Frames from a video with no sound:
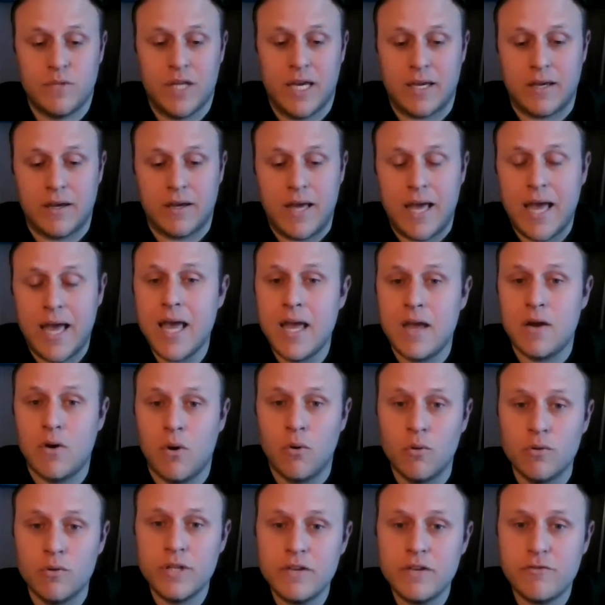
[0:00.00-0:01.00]
like, hey,
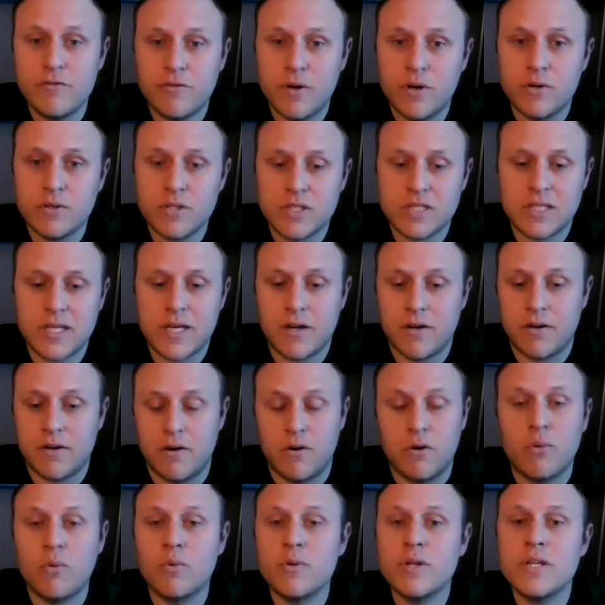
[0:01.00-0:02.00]
only developers
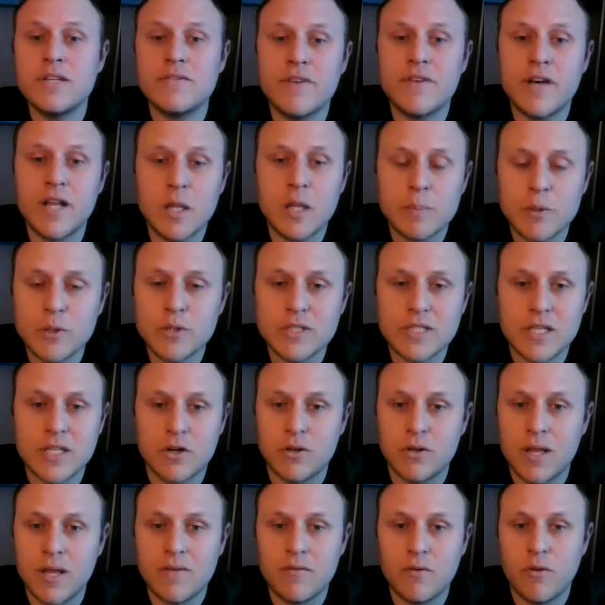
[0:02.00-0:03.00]
that
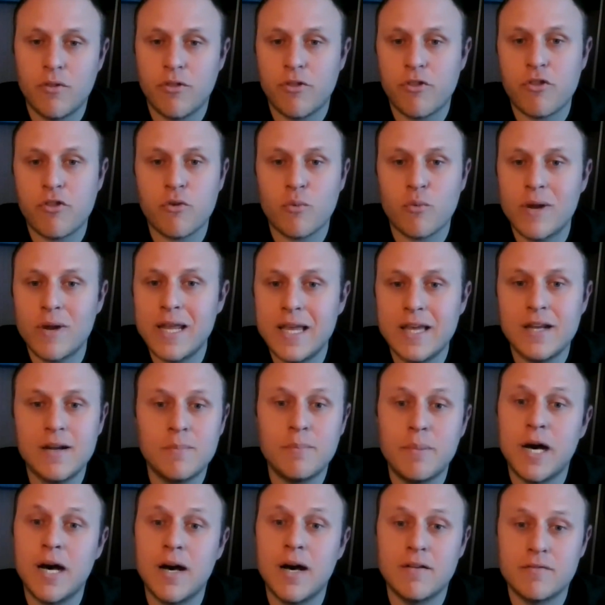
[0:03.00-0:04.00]
are level 3 and
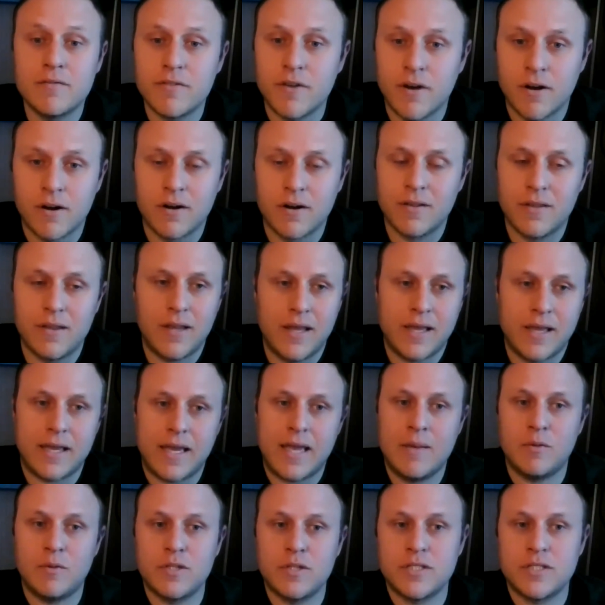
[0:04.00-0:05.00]
above are like
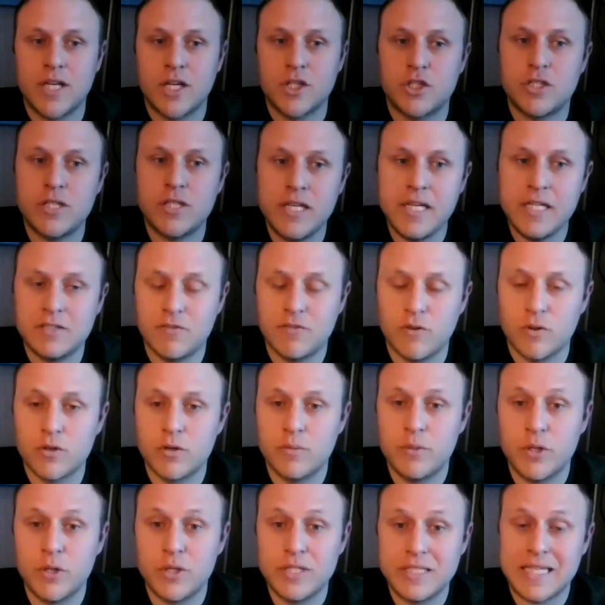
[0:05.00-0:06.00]
able to touch these
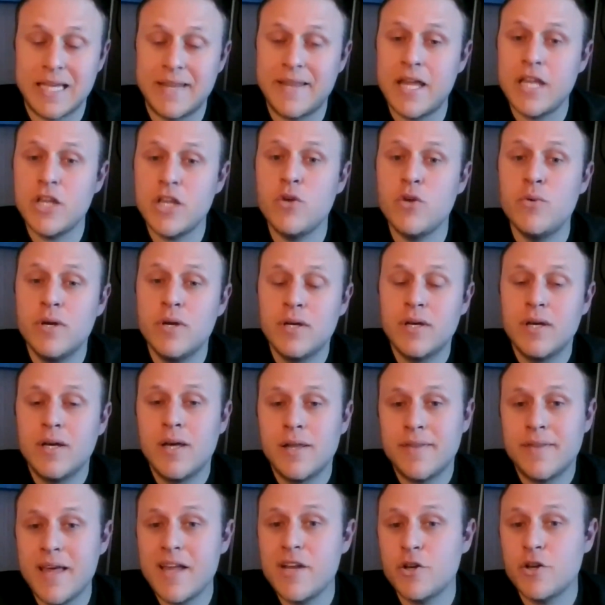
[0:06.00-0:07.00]
vulnerabilities. And
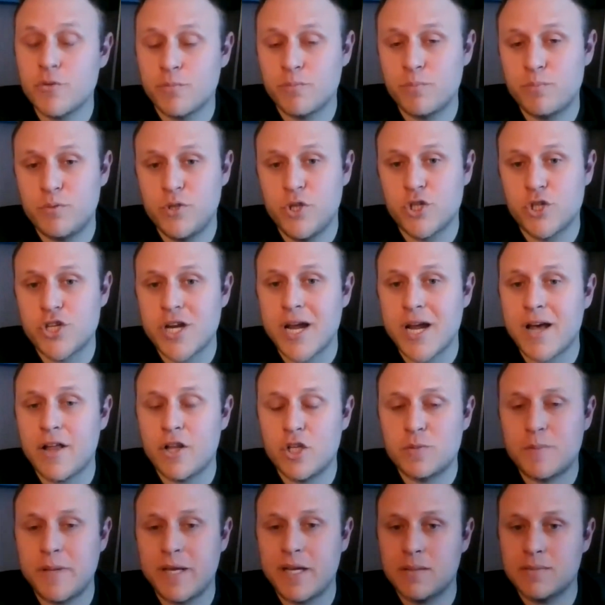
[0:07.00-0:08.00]
then your
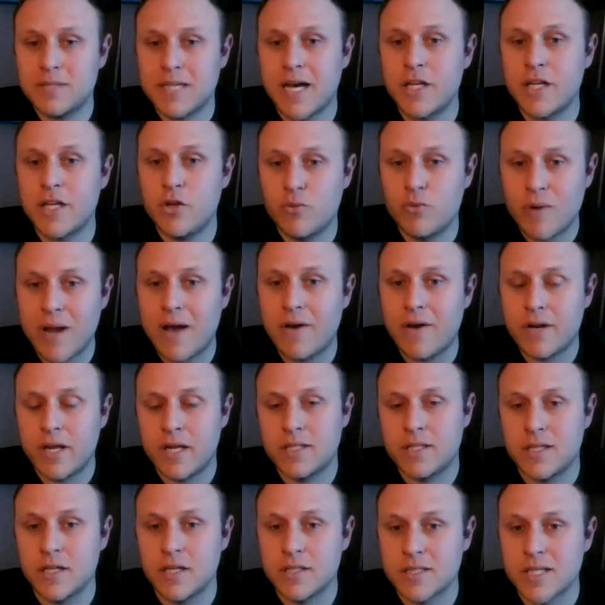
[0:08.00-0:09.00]
challenge becomes how do you route
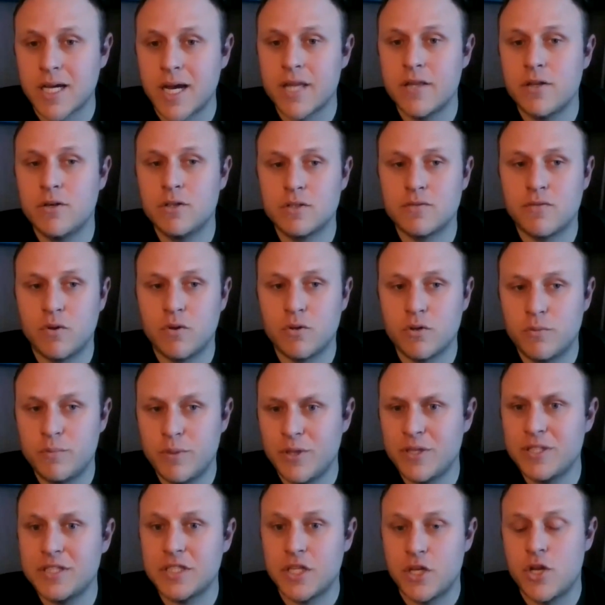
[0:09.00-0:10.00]
and assign those
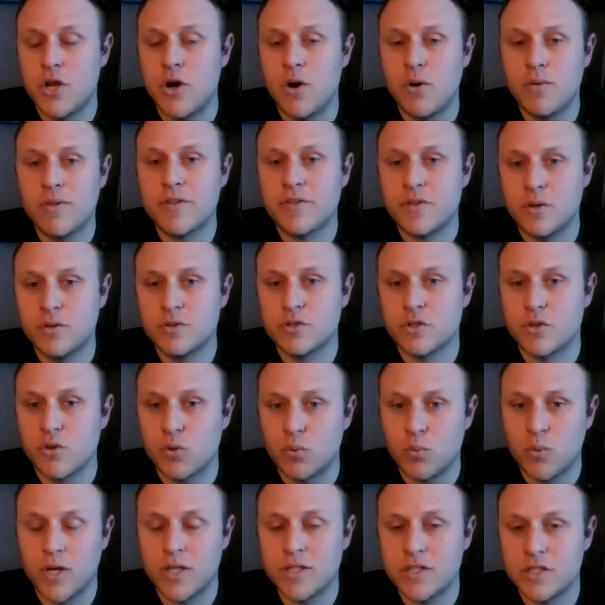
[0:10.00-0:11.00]
vulnerabilities and know that those are
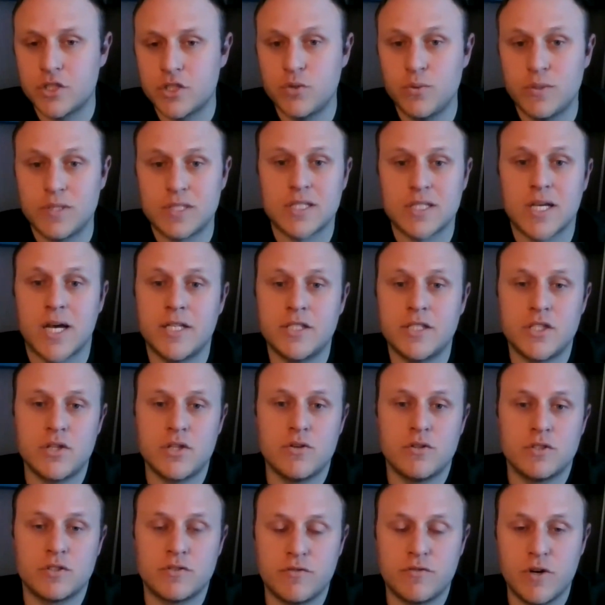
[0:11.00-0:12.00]
the ones to assign to
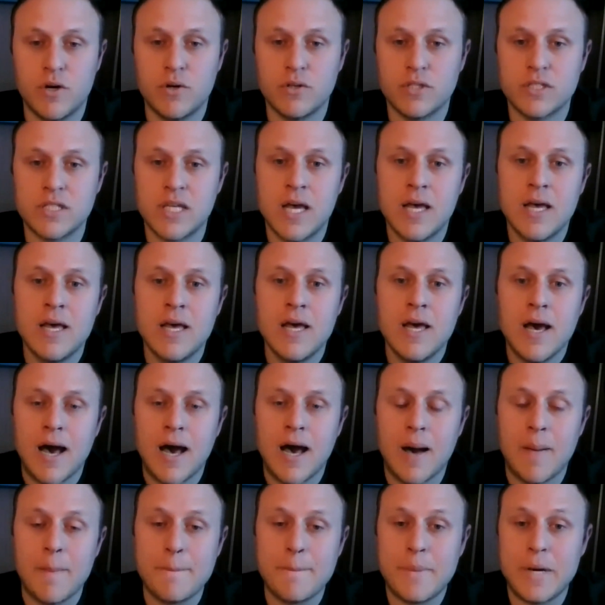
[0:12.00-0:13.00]
those folks.
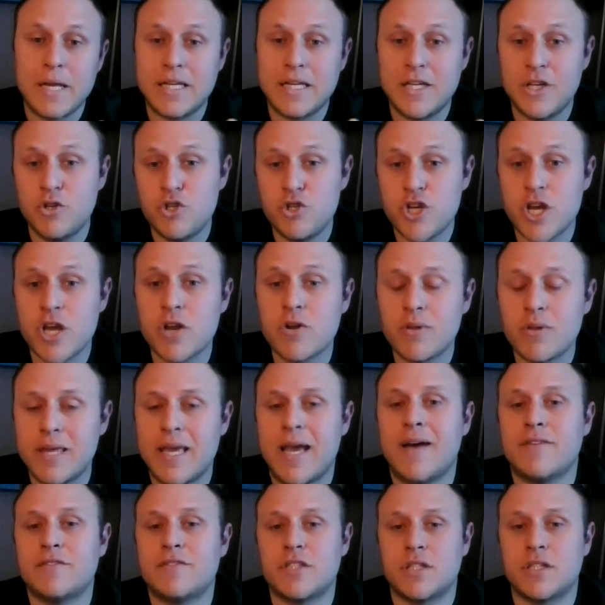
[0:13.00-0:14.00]
But you generally
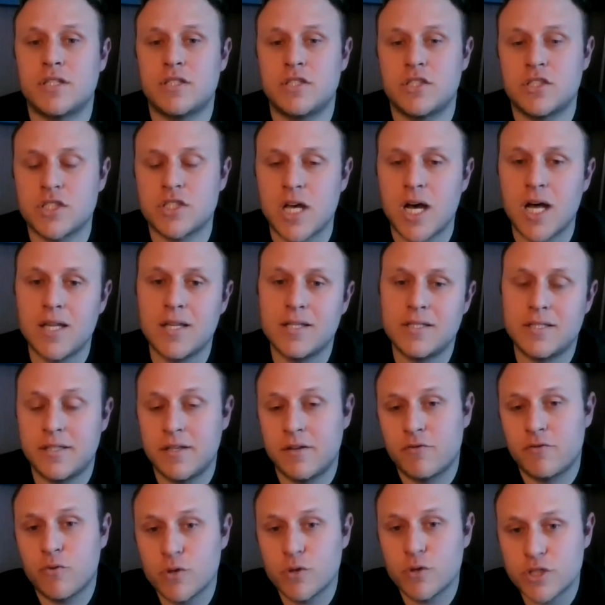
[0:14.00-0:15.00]
have to consolidate.
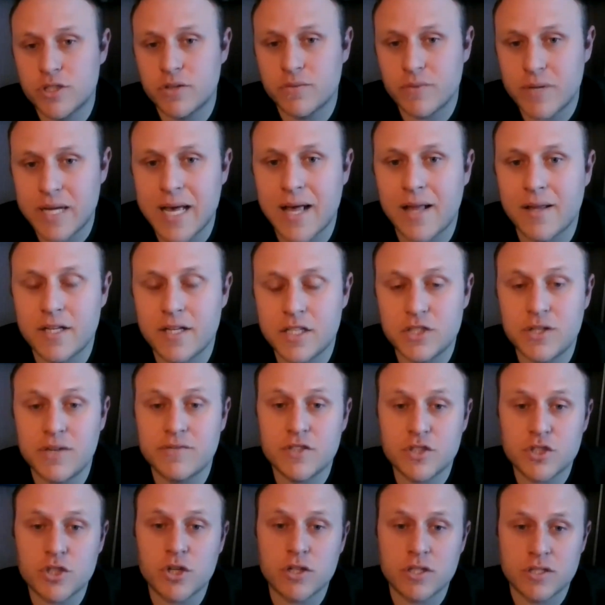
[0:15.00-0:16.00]
The unfortunate reality is you
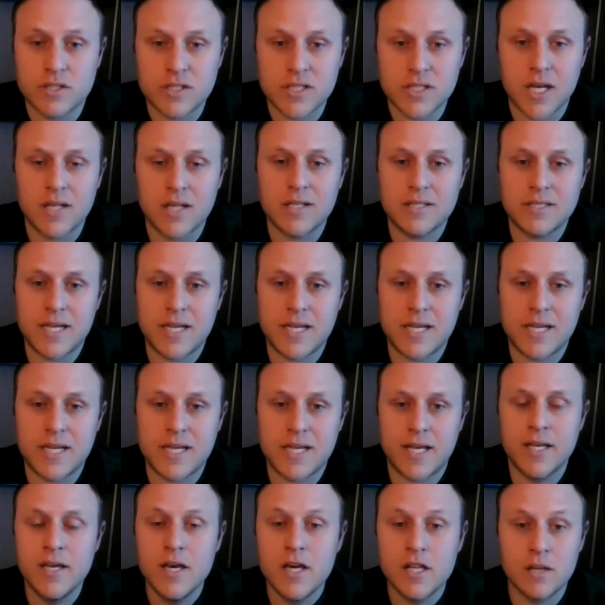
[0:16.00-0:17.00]
have to start
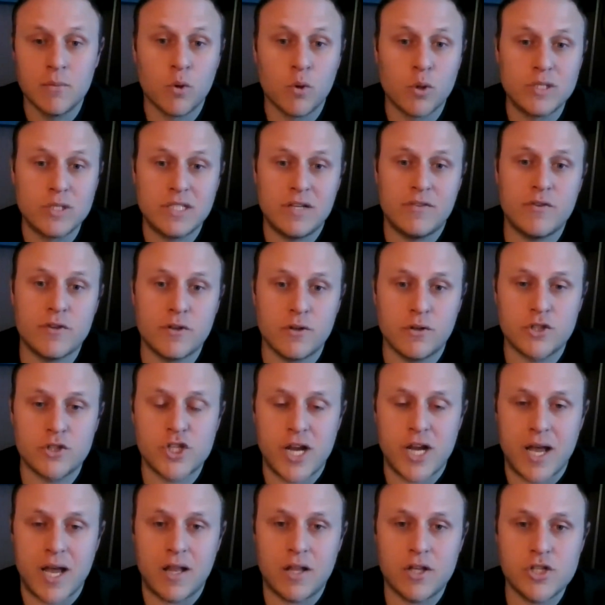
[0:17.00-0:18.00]
consolidating the more
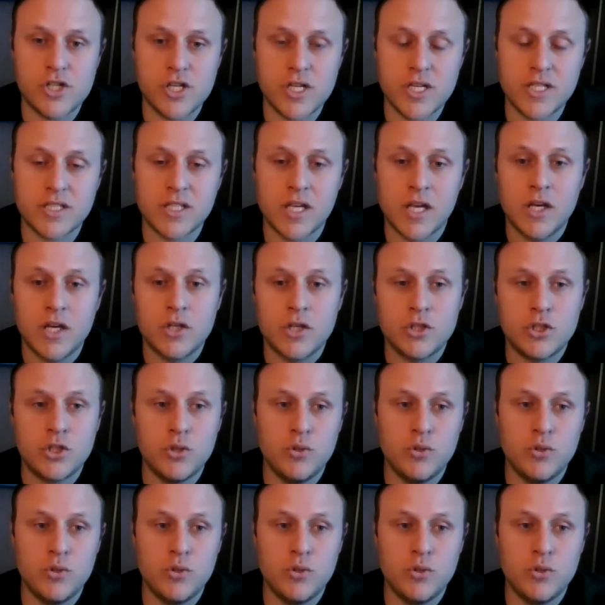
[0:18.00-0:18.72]
difficult challenges